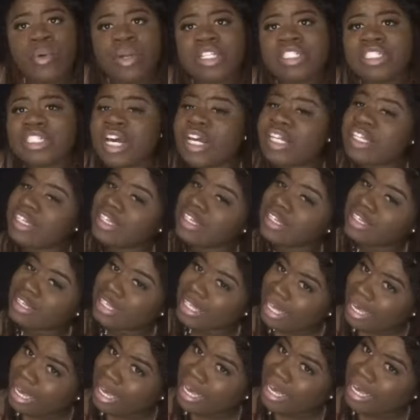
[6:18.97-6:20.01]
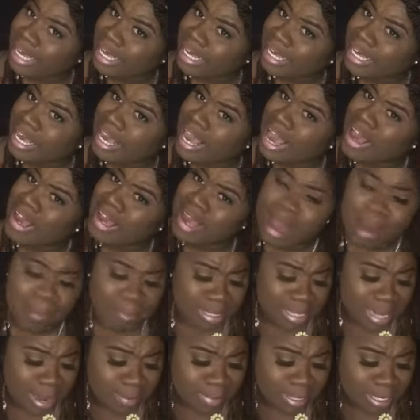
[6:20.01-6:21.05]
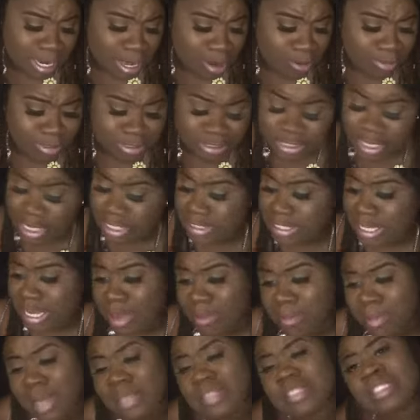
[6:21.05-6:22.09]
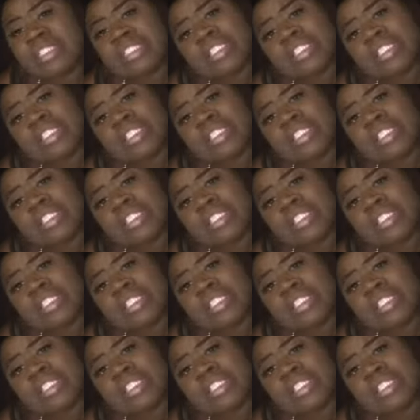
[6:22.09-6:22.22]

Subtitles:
what did y'all think? Y'all comment down below what y'all think about